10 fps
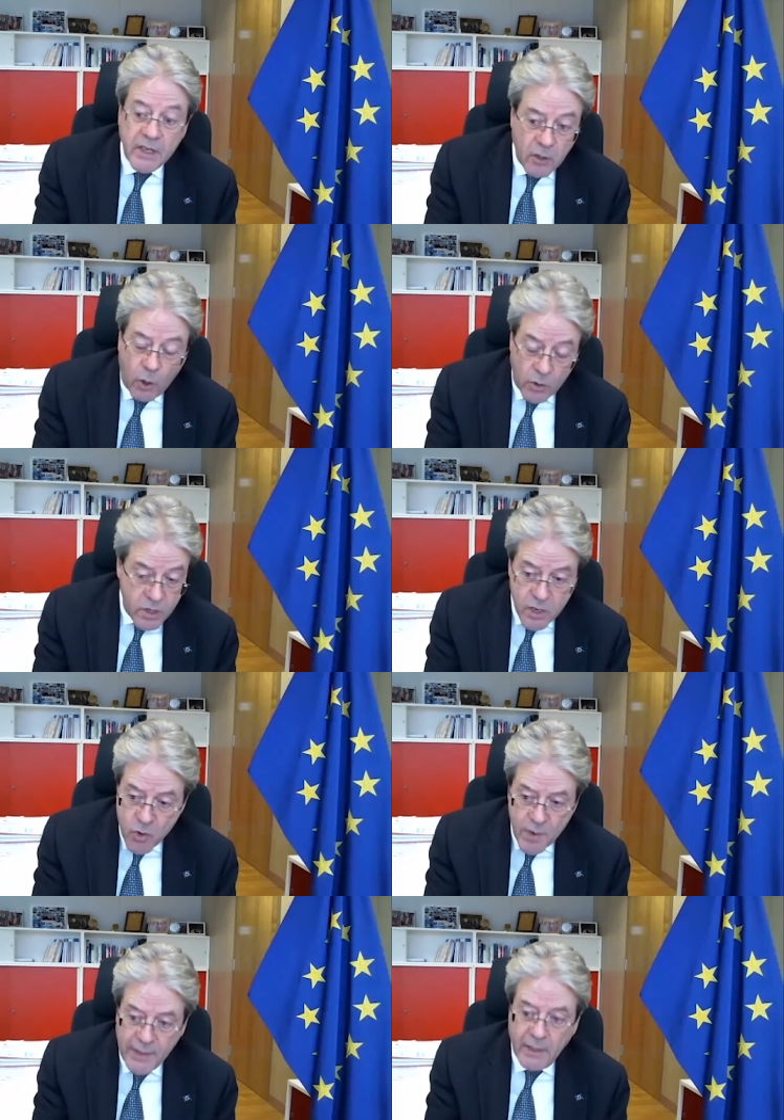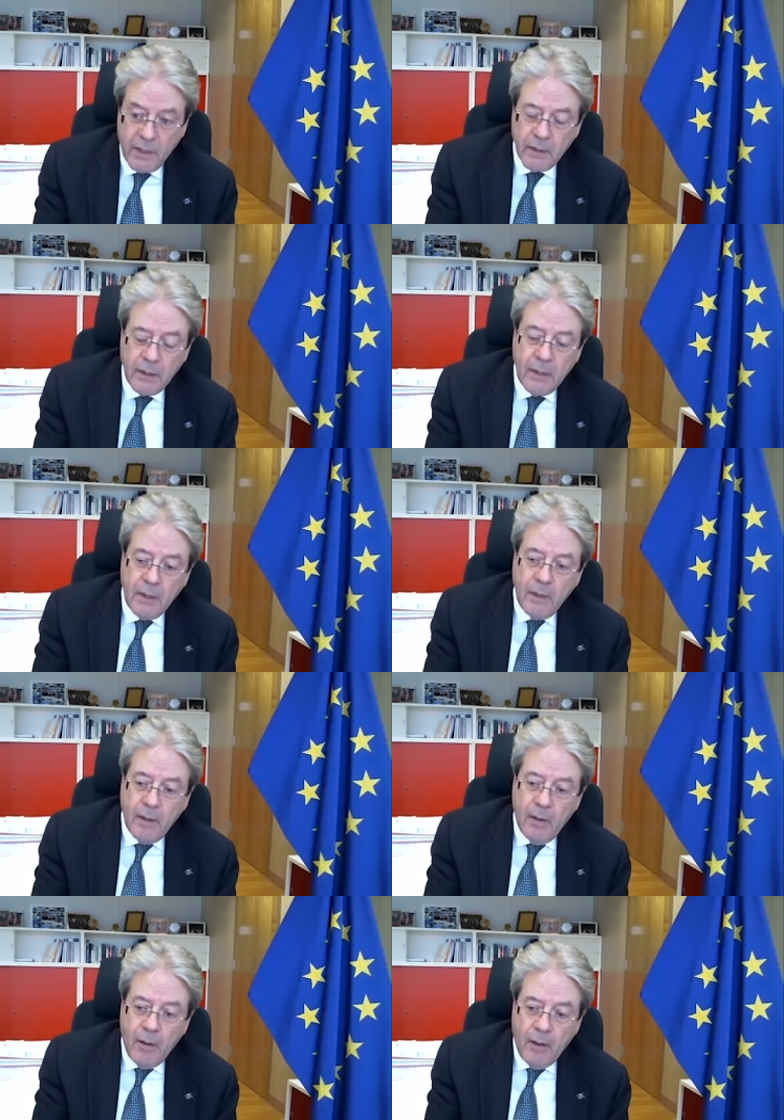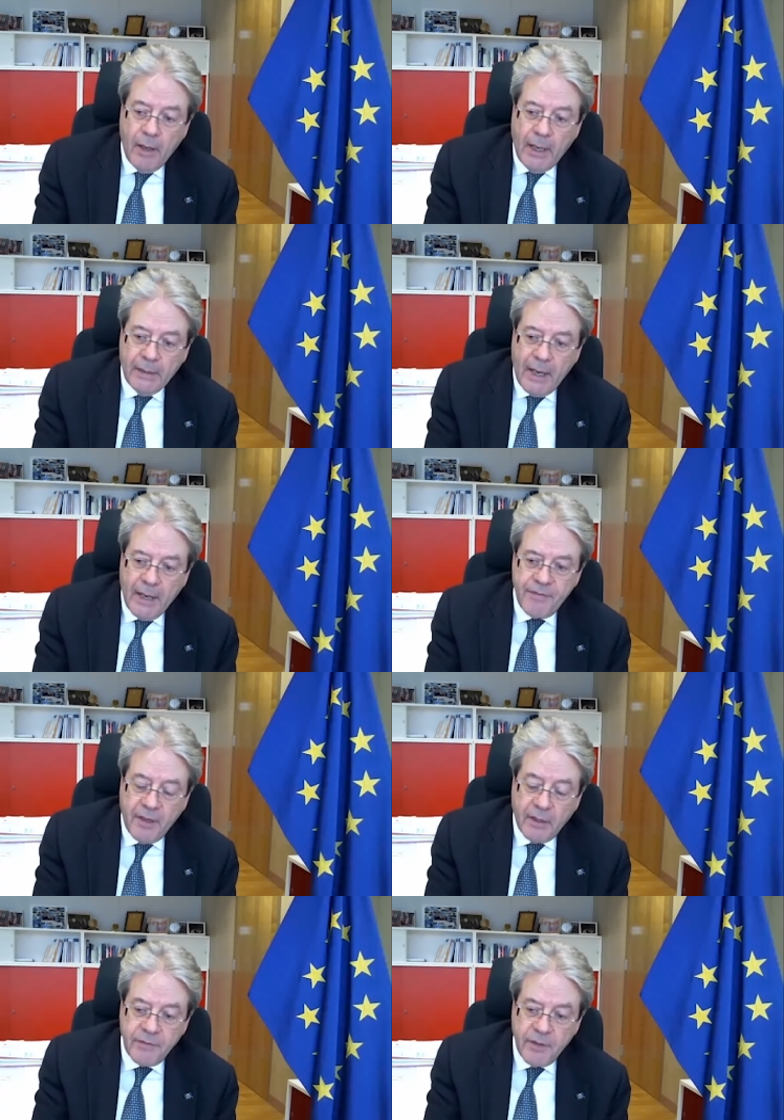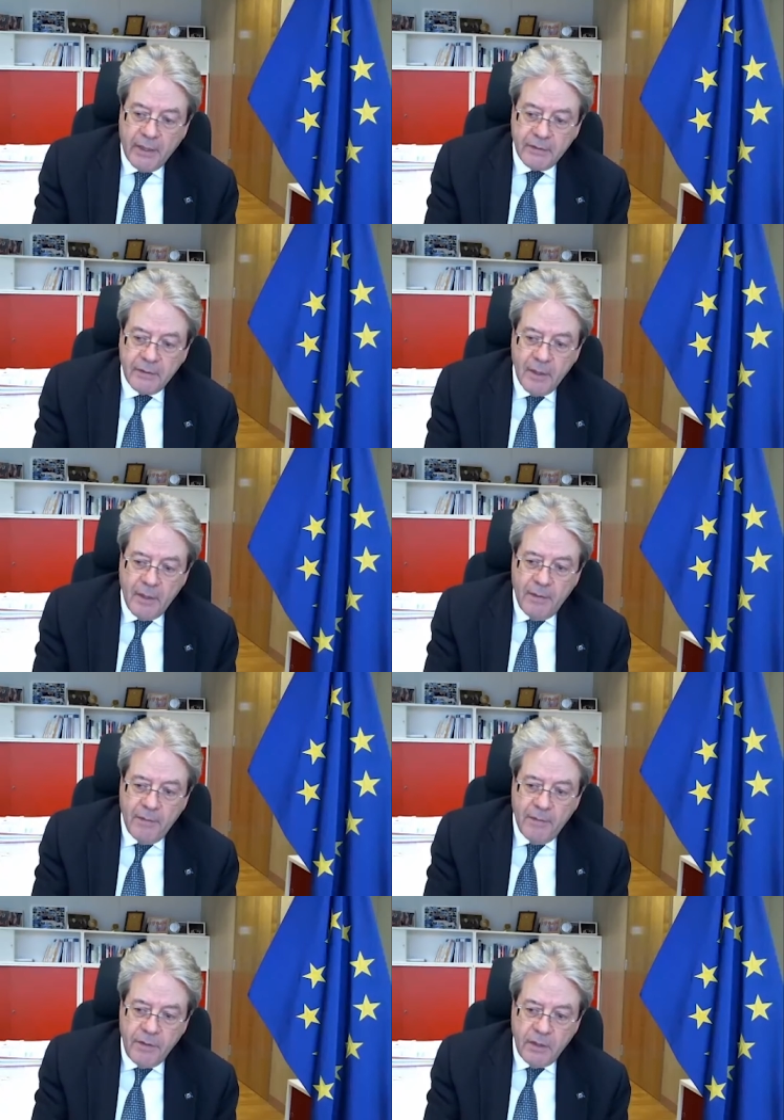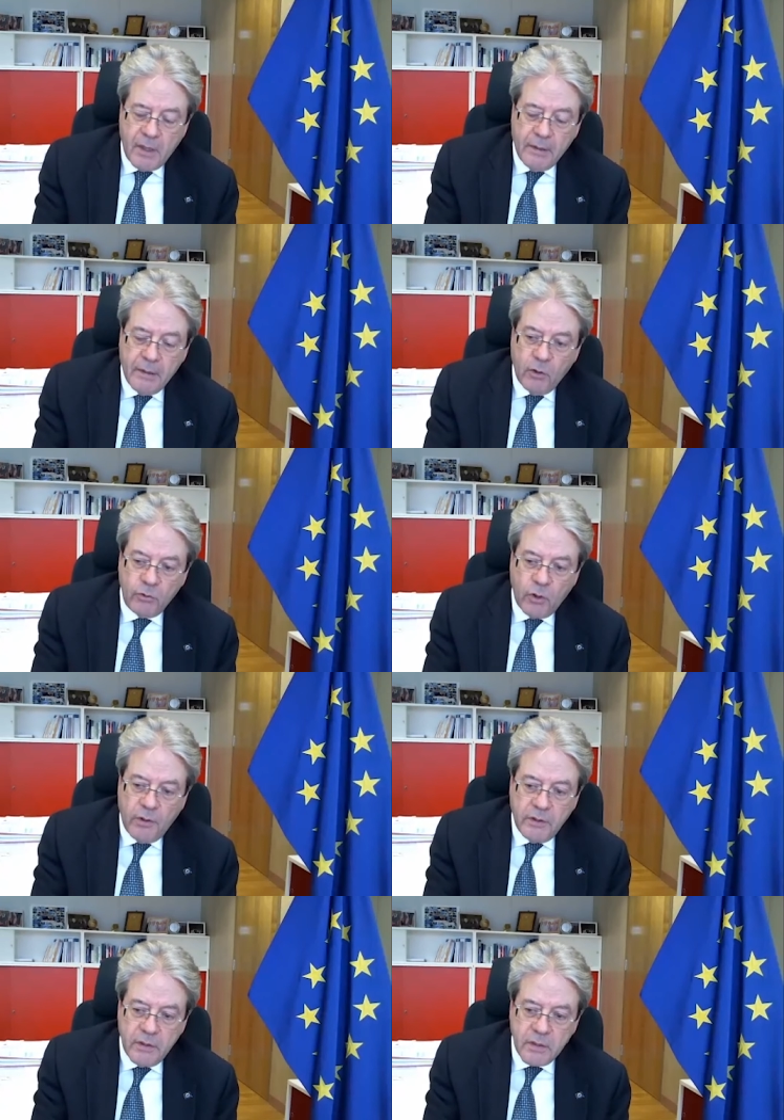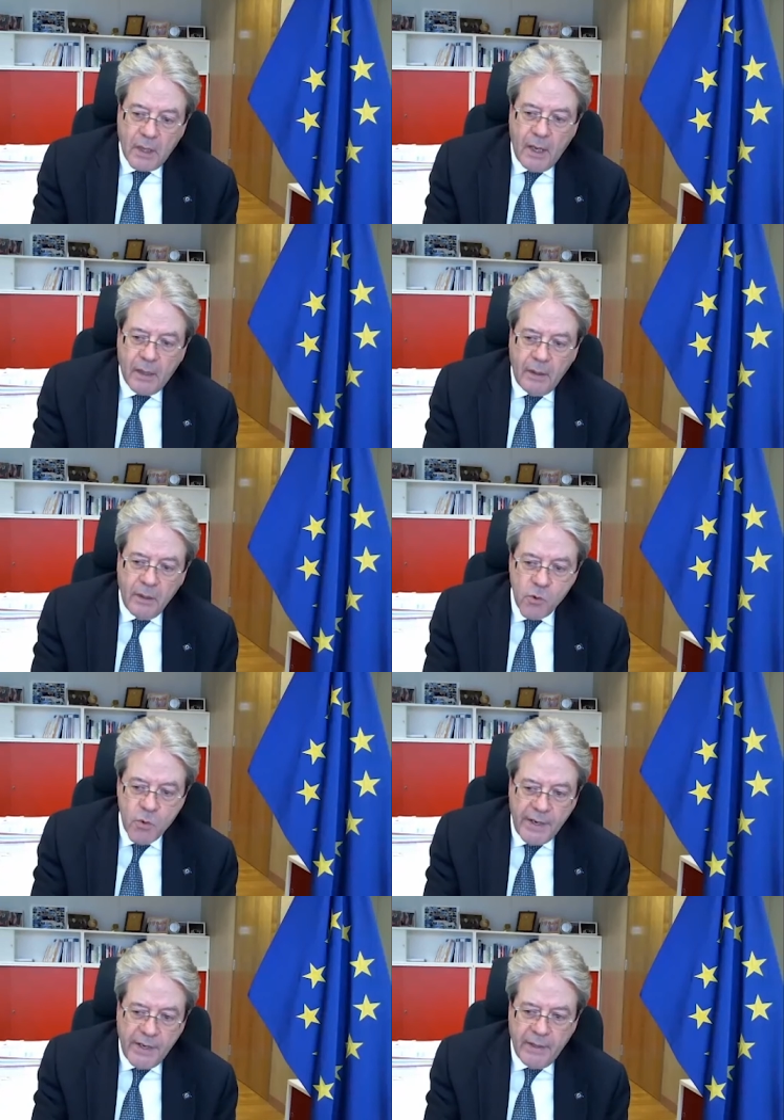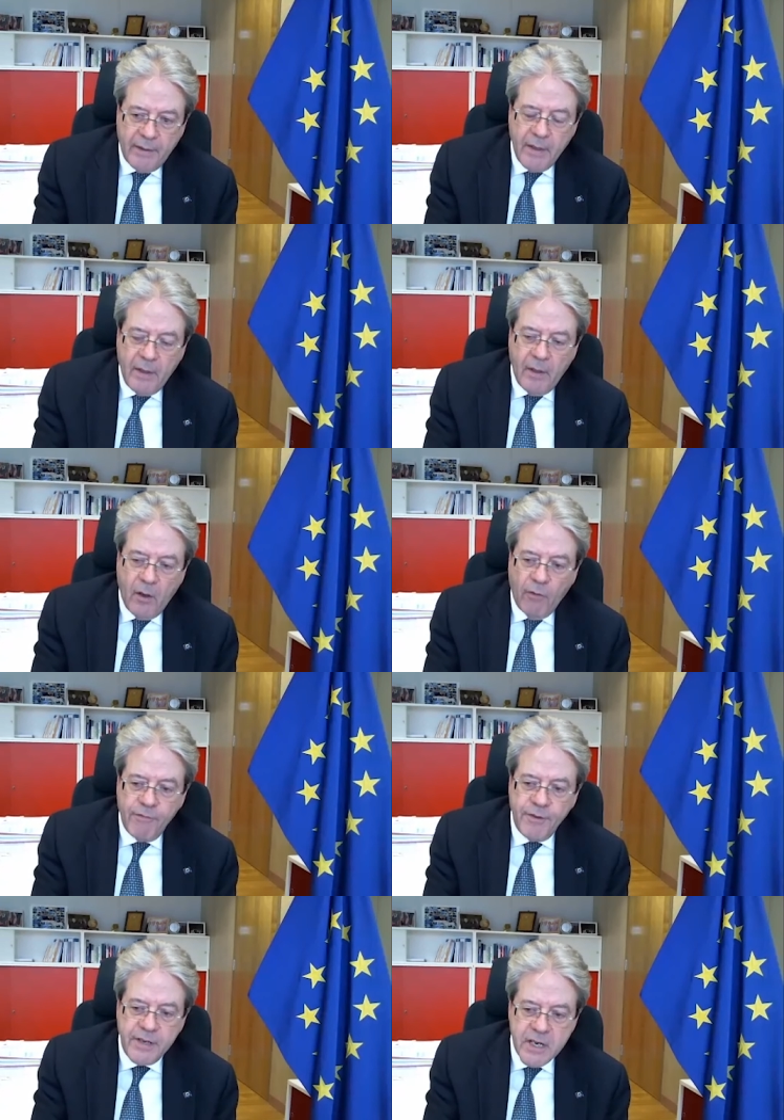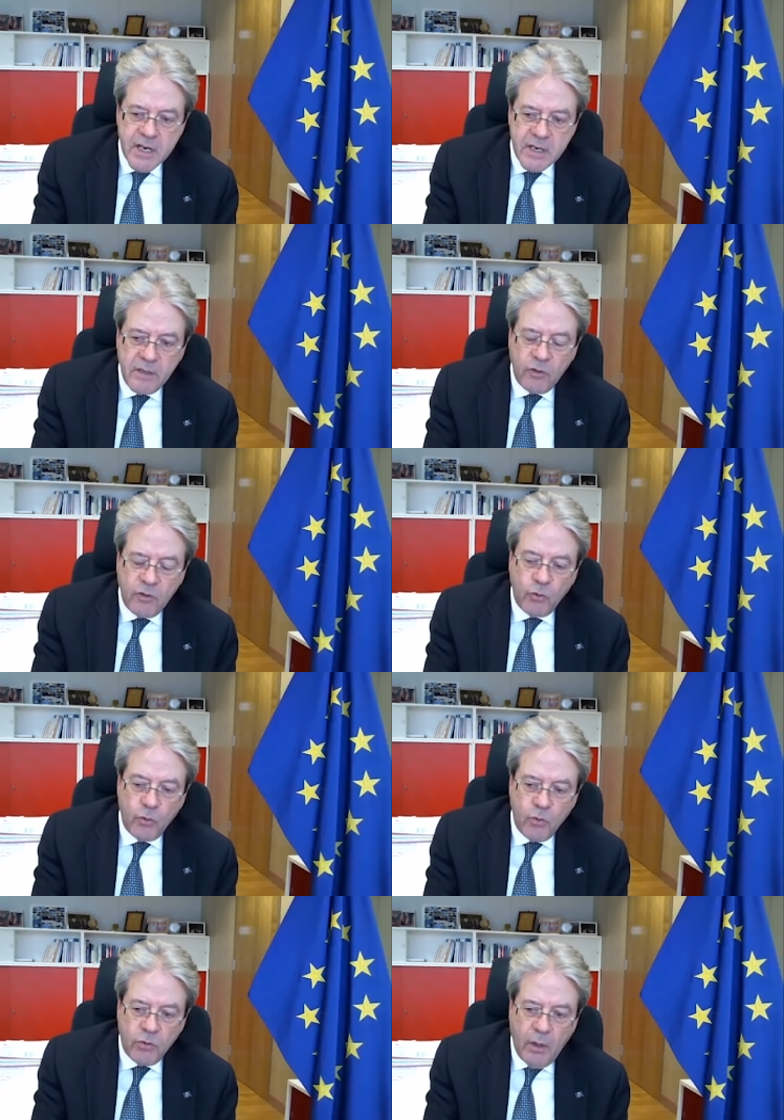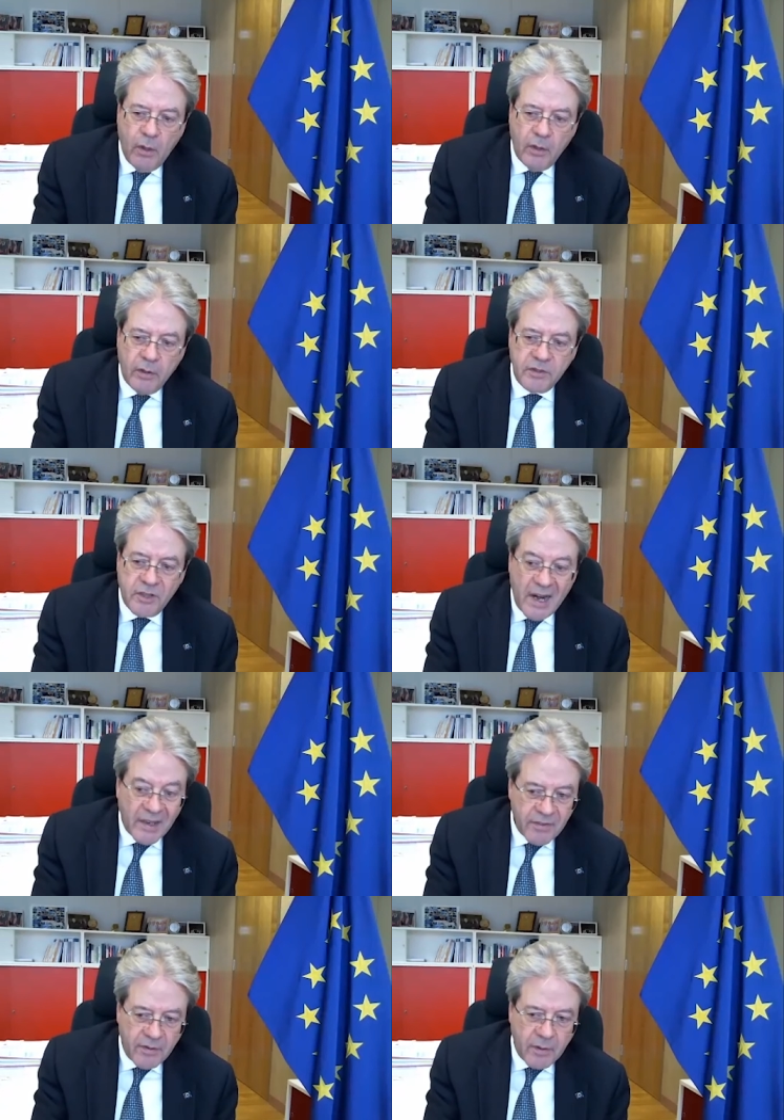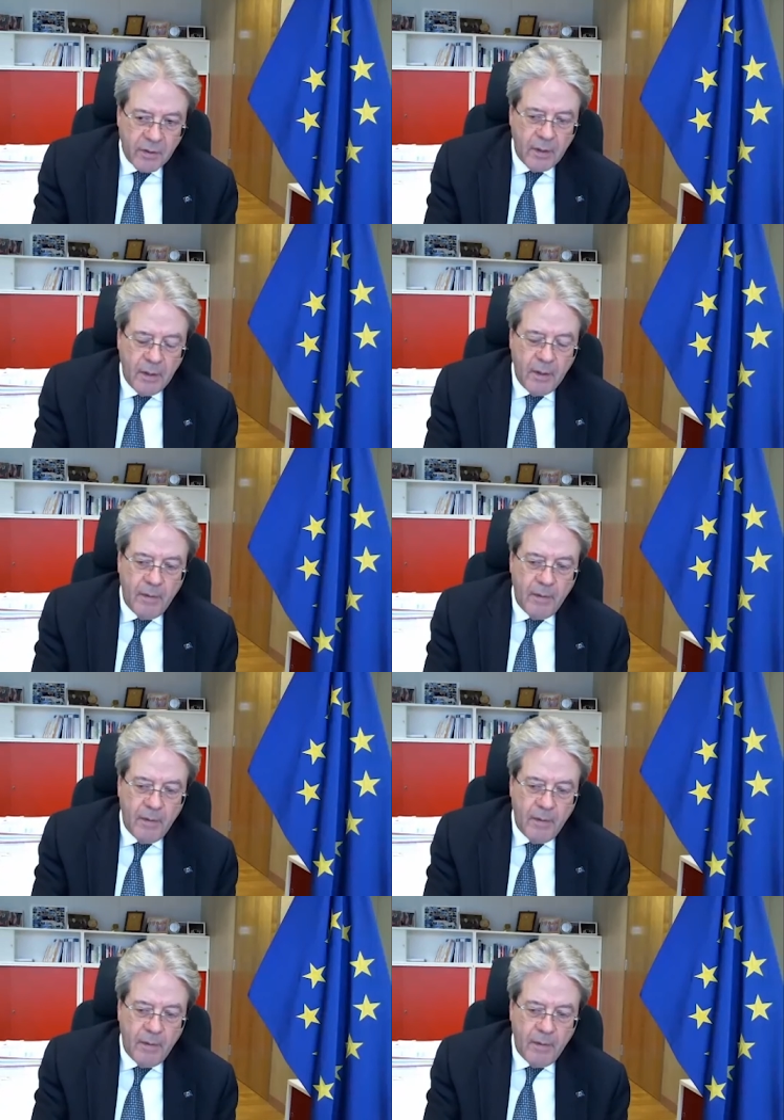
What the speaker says: is continuing, and I think that the Italian authorities are aware of the need to strengthen